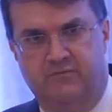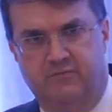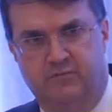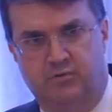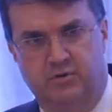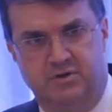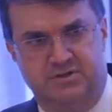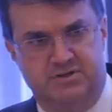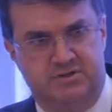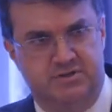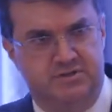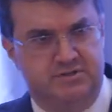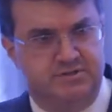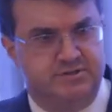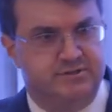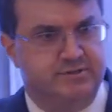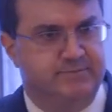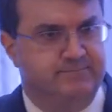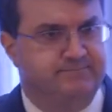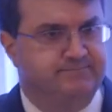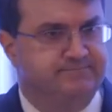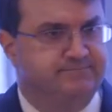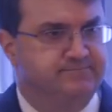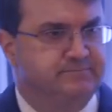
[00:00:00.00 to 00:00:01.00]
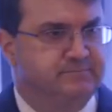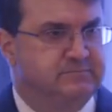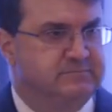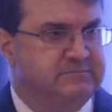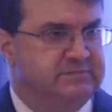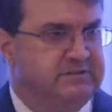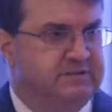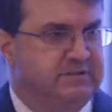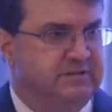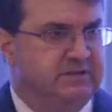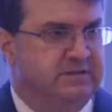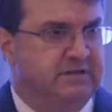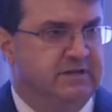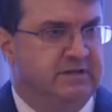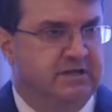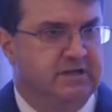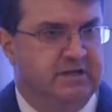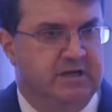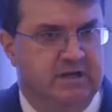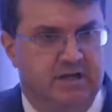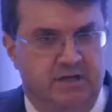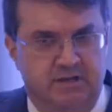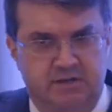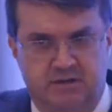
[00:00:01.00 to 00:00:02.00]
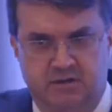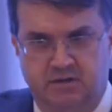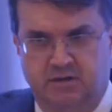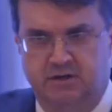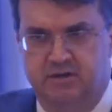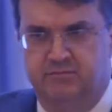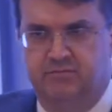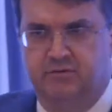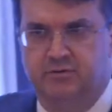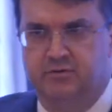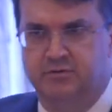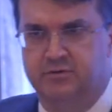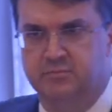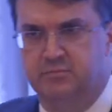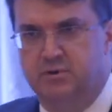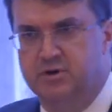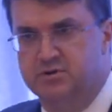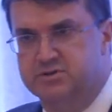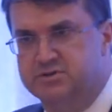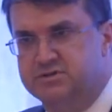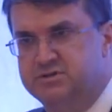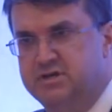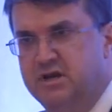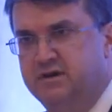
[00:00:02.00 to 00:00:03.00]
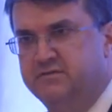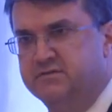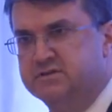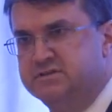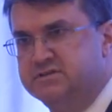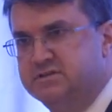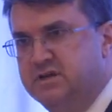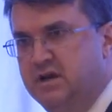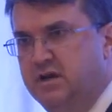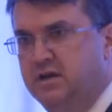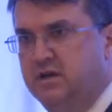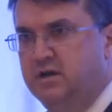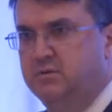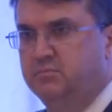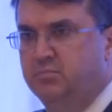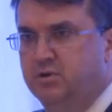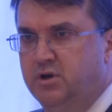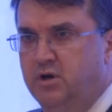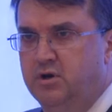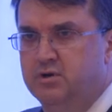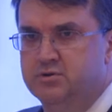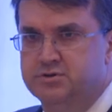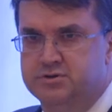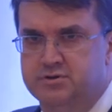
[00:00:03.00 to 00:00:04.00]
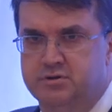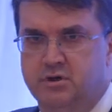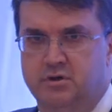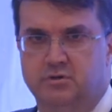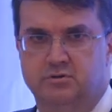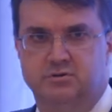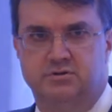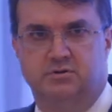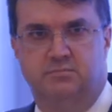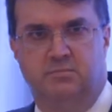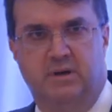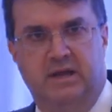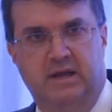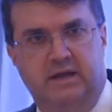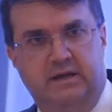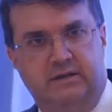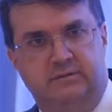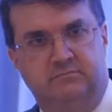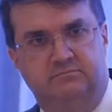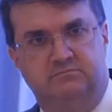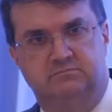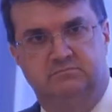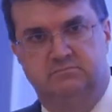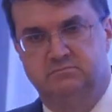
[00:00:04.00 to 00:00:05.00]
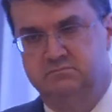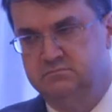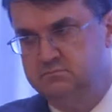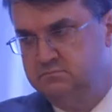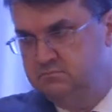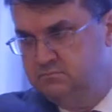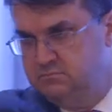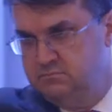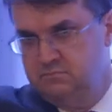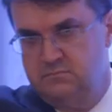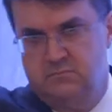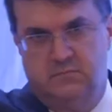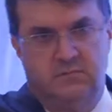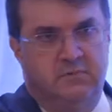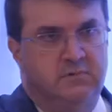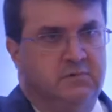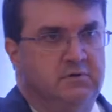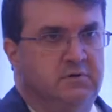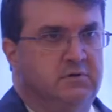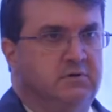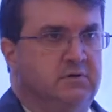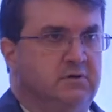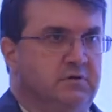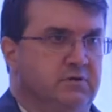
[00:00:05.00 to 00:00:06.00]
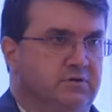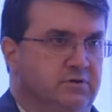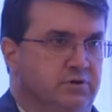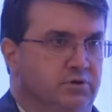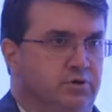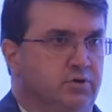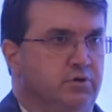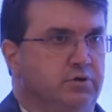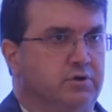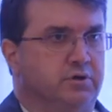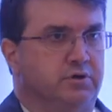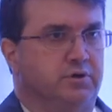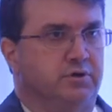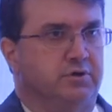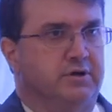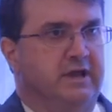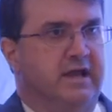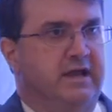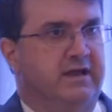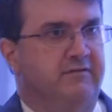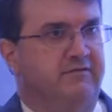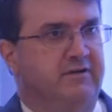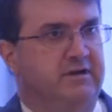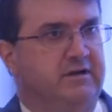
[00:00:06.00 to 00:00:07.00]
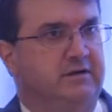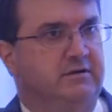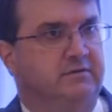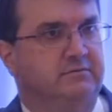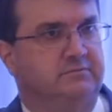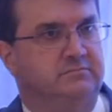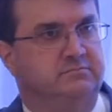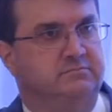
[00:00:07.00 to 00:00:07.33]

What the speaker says: forces can deliver the most devastating blows known to man: the nuclear Navy,